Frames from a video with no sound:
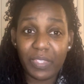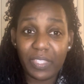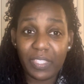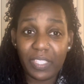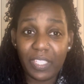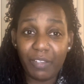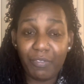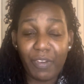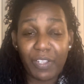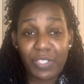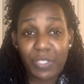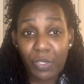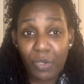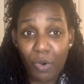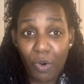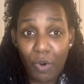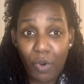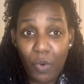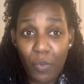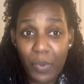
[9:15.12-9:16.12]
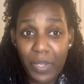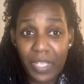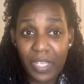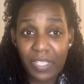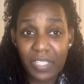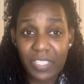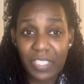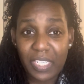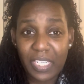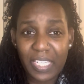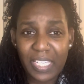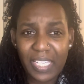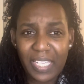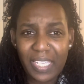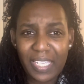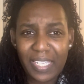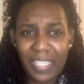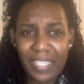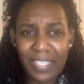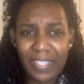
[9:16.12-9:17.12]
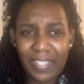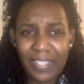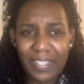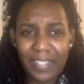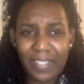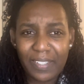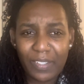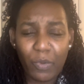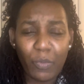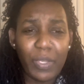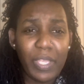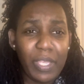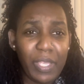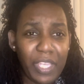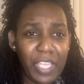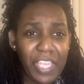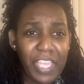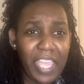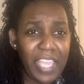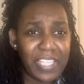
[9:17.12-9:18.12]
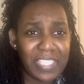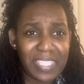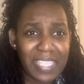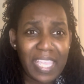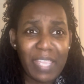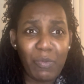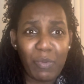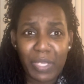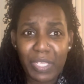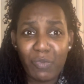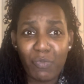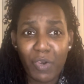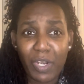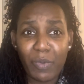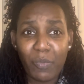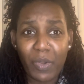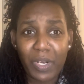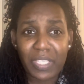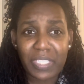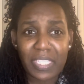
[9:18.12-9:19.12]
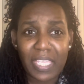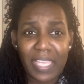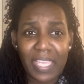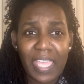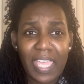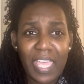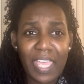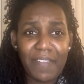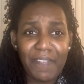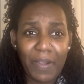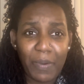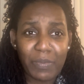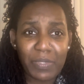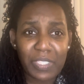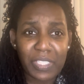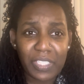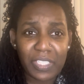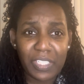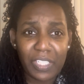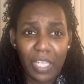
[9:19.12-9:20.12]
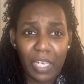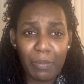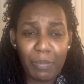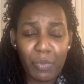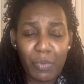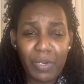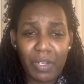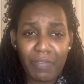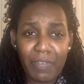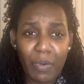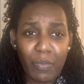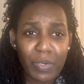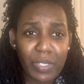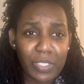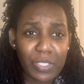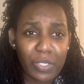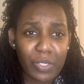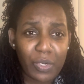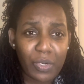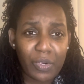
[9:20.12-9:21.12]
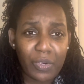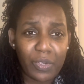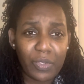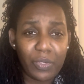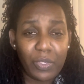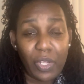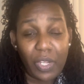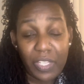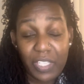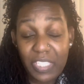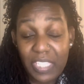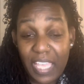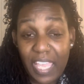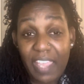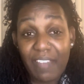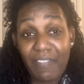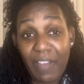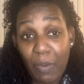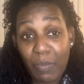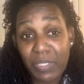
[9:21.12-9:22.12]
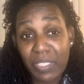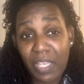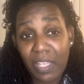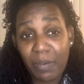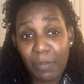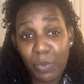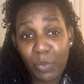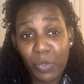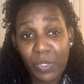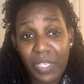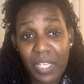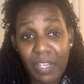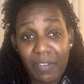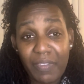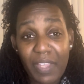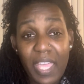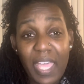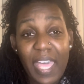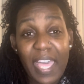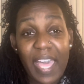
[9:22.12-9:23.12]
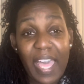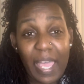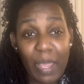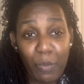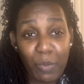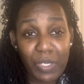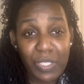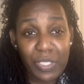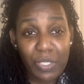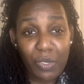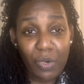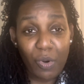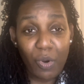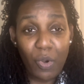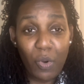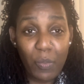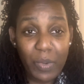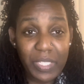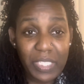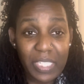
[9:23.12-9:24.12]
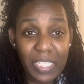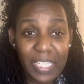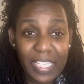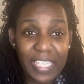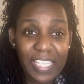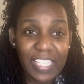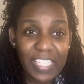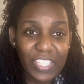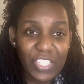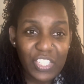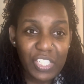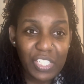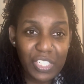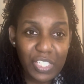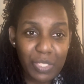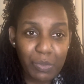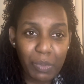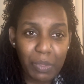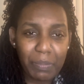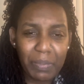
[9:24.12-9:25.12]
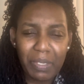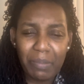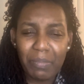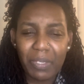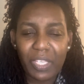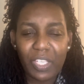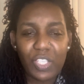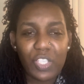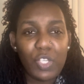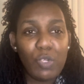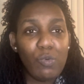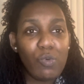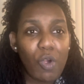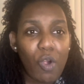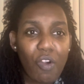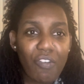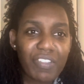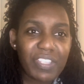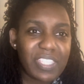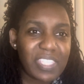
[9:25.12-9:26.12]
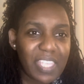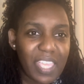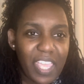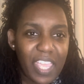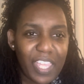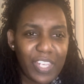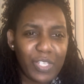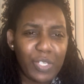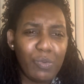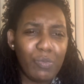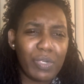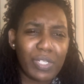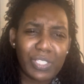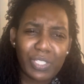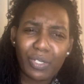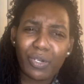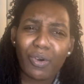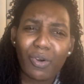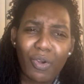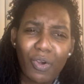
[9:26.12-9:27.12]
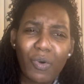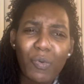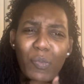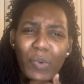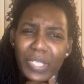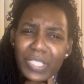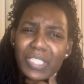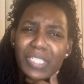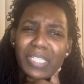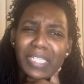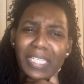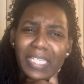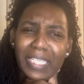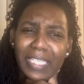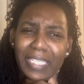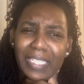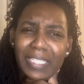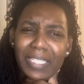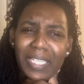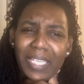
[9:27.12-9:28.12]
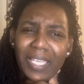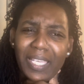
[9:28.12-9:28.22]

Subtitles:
if I took her all the way to the end. No, he ain't say what he really wanted to say. If I was gullible enough, I would have took her. No, he said if I was gullible enough, I would have took her all the way to the end, and she just would have beat me. You already said you would have took her all the way to the end,